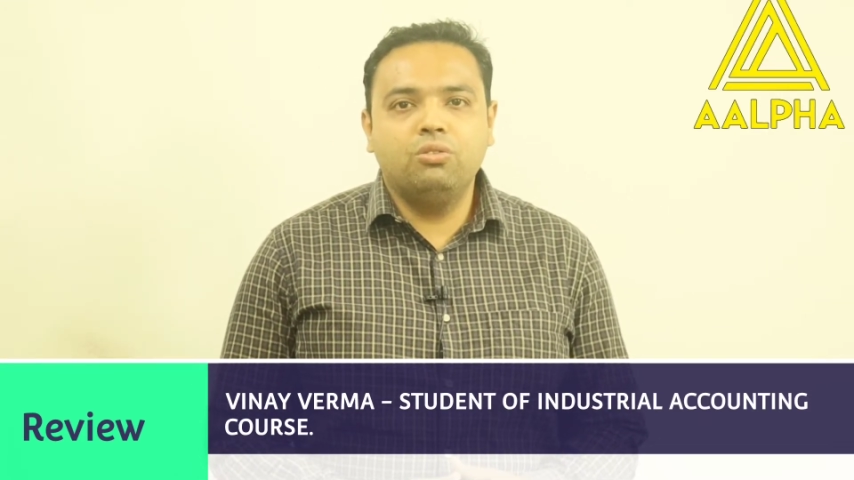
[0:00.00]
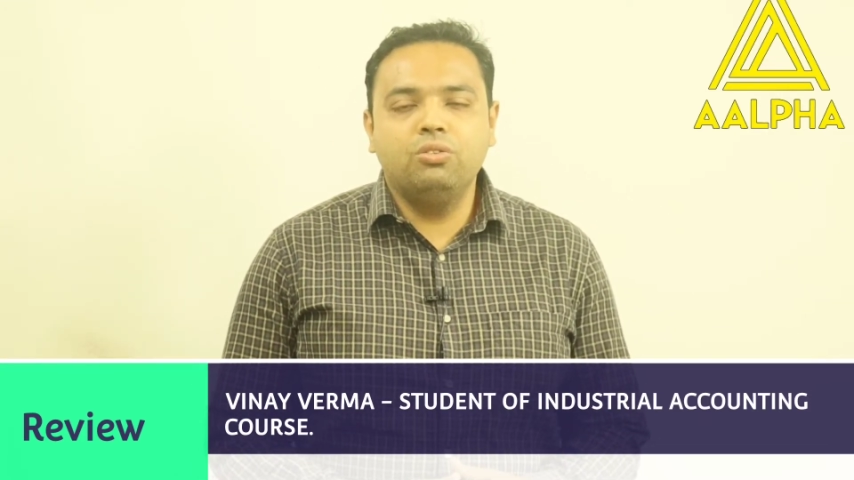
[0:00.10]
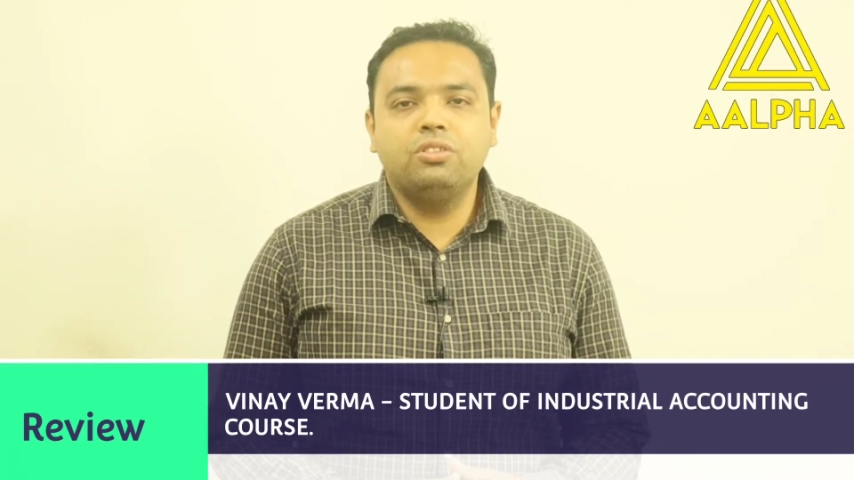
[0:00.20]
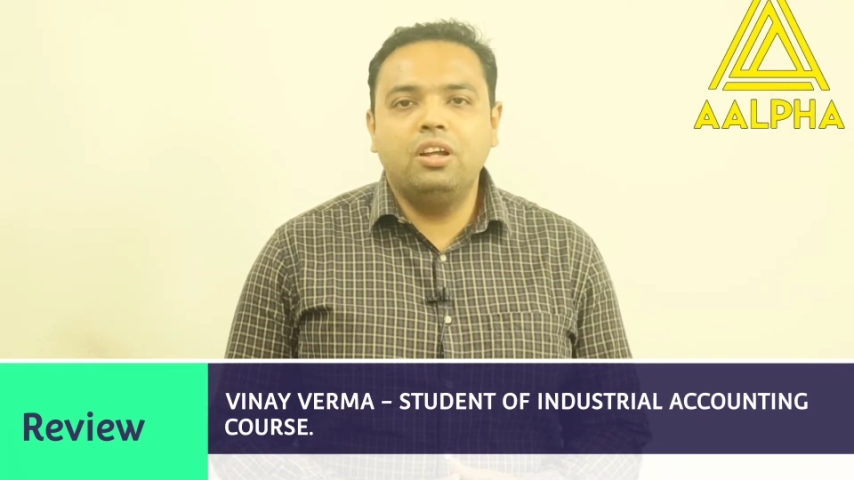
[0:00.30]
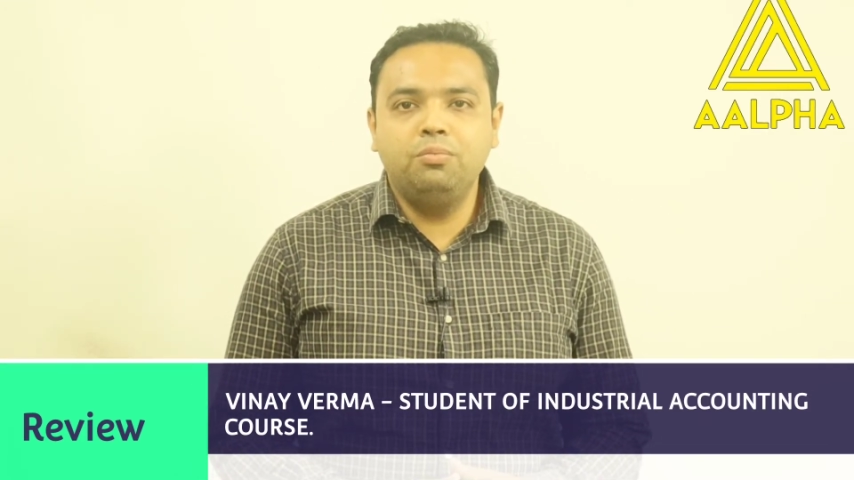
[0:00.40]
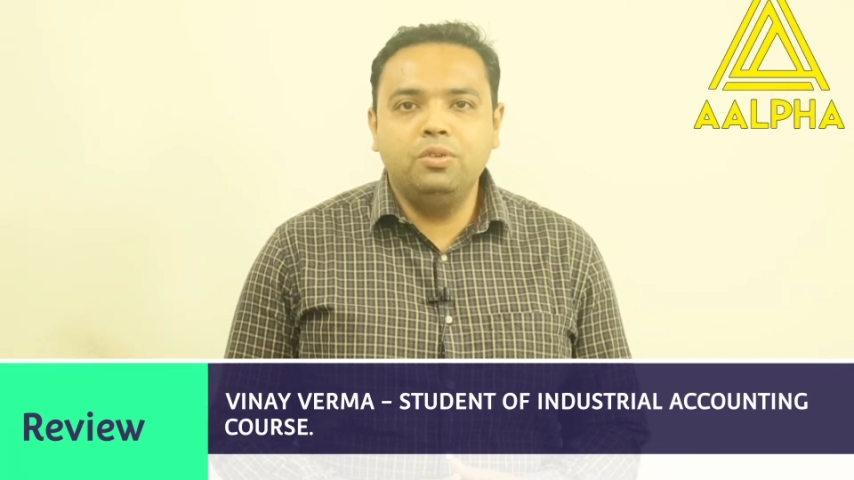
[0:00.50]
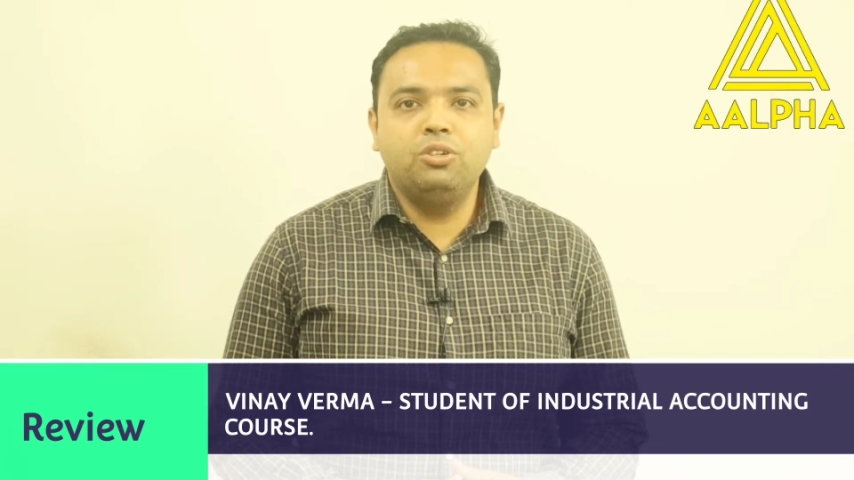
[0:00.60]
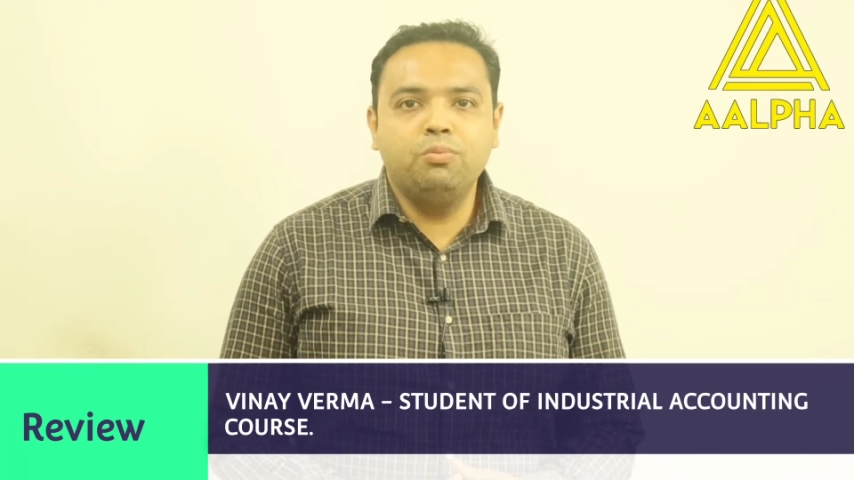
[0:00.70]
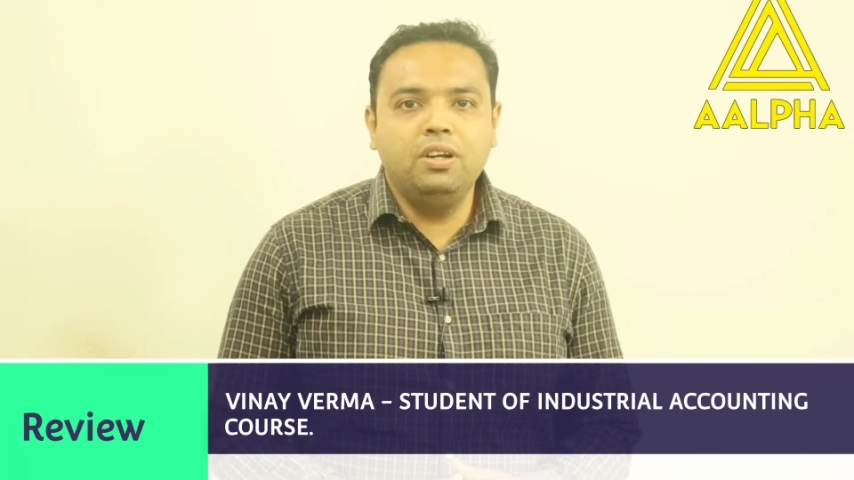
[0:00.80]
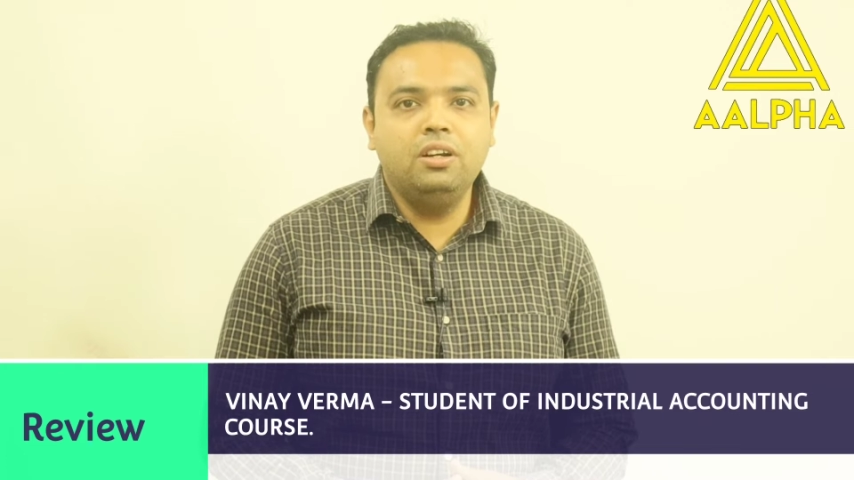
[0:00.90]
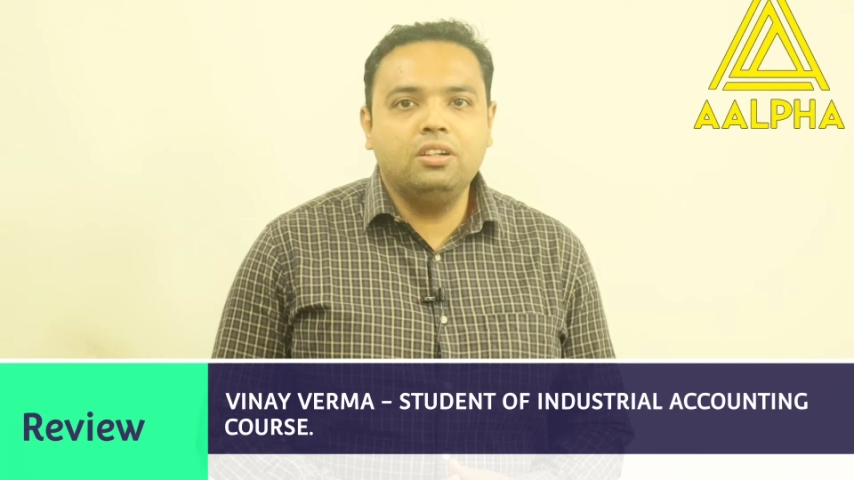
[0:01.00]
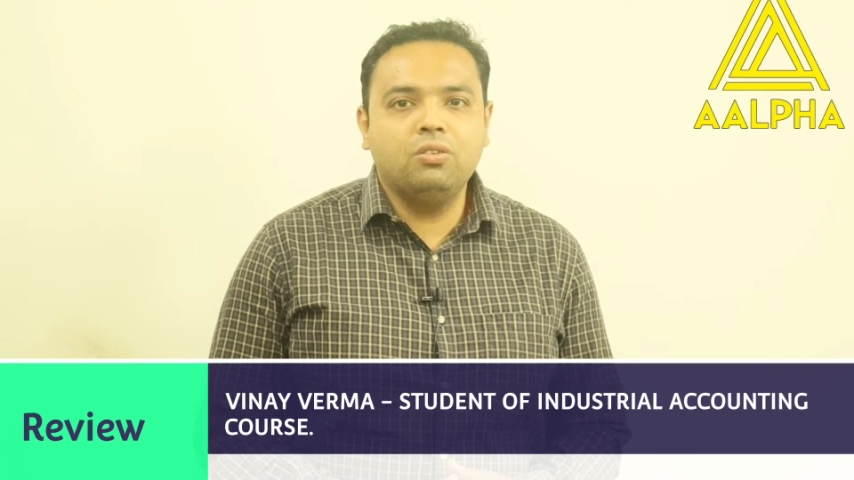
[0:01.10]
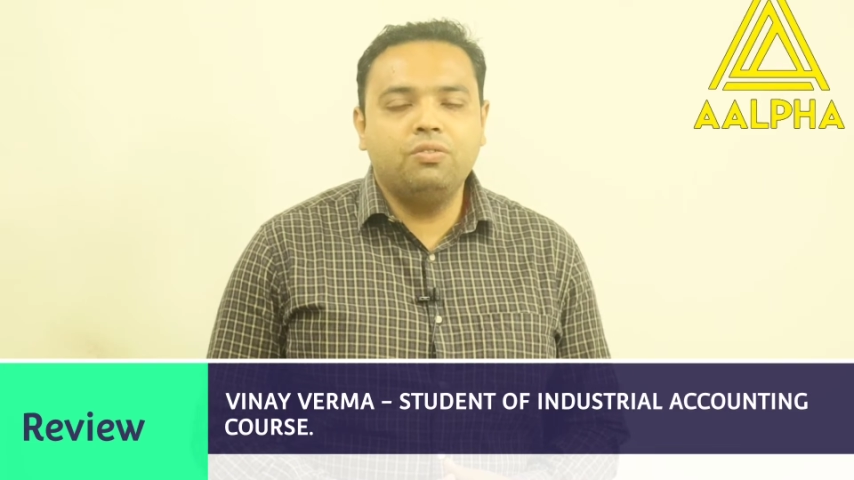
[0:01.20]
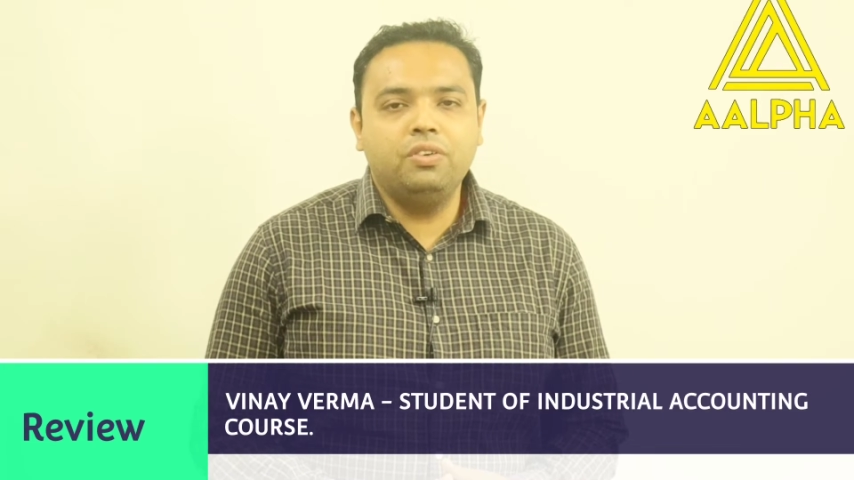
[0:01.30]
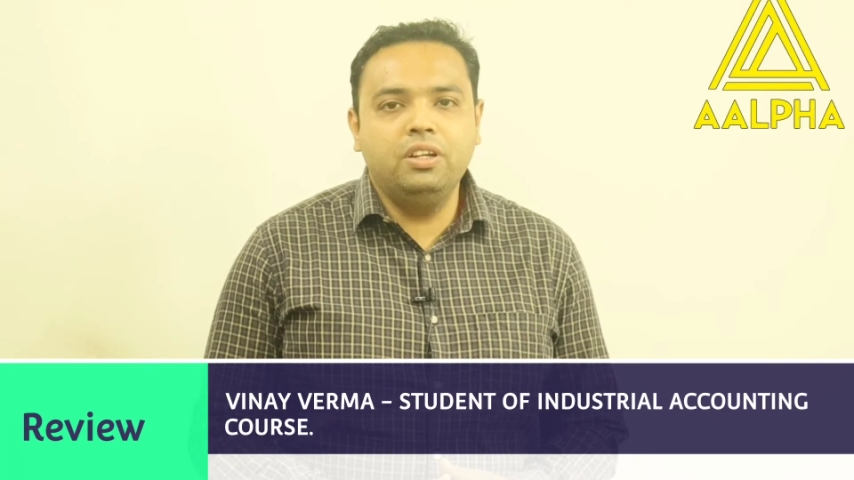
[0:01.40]
The course helped me to
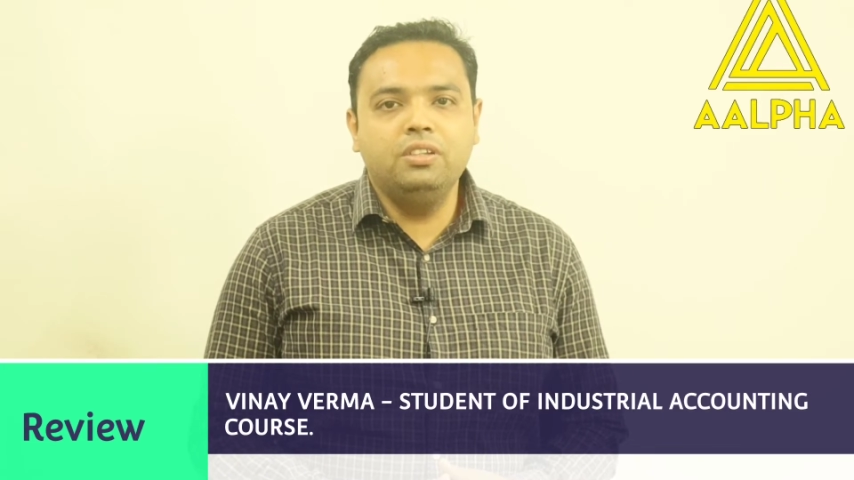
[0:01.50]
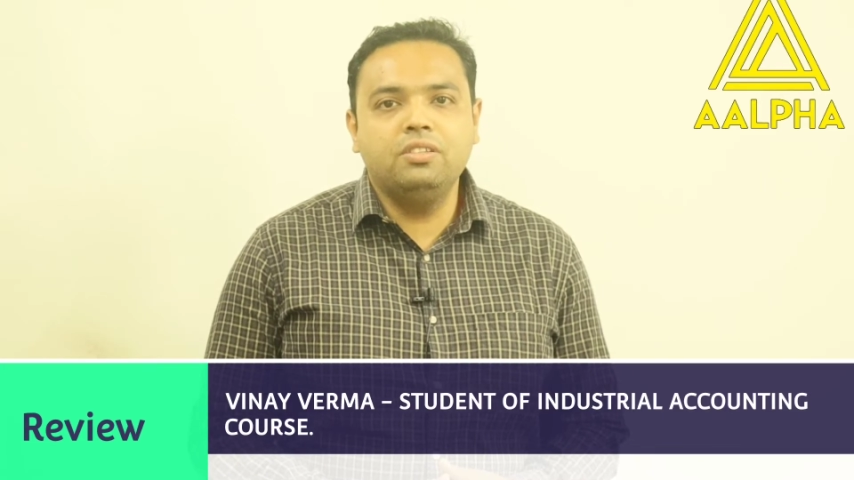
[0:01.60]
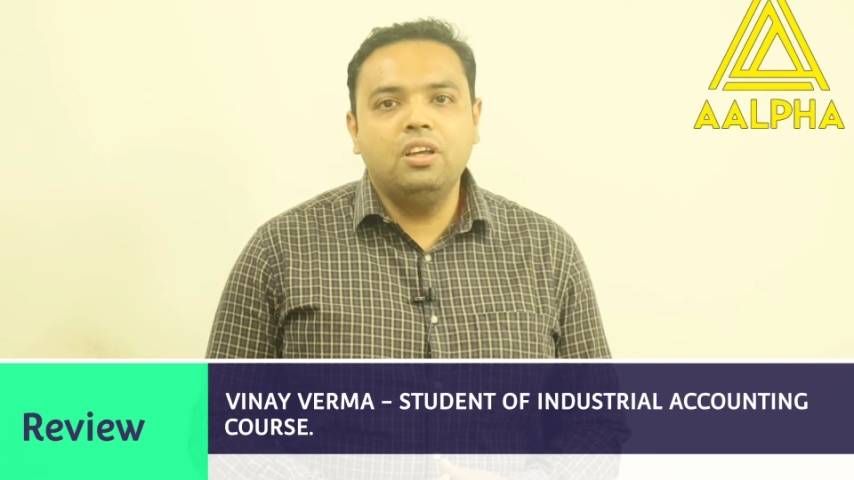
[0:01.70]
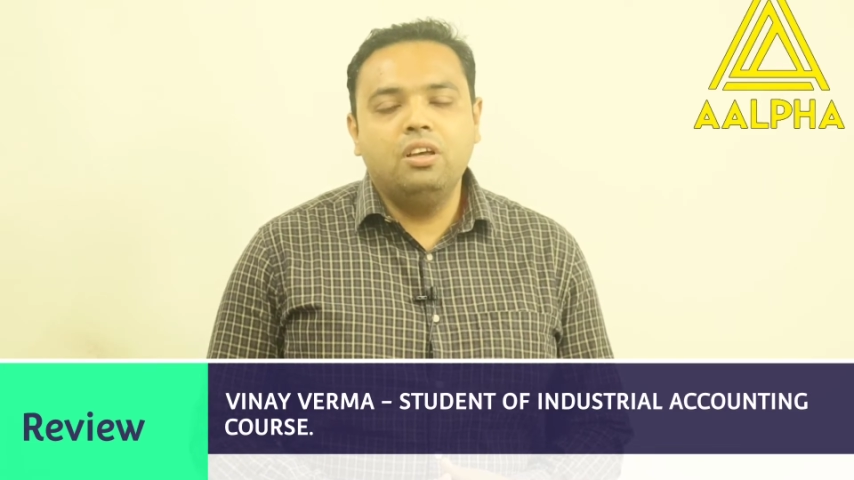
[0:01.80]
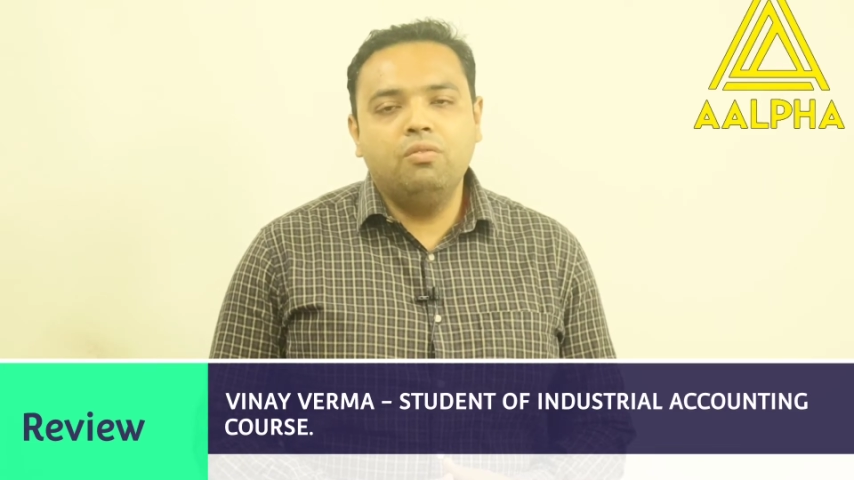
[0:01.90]
build confidence,